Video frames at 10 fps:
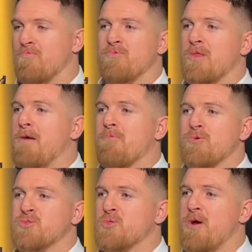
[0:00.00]
lumber
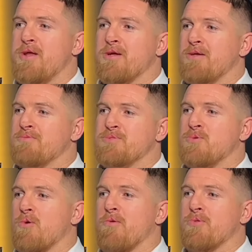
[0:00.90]
is trading at
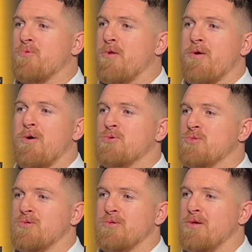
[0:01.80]
$420
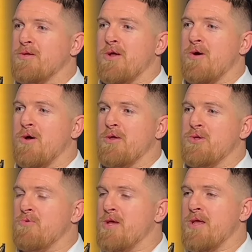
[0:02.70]
a unit,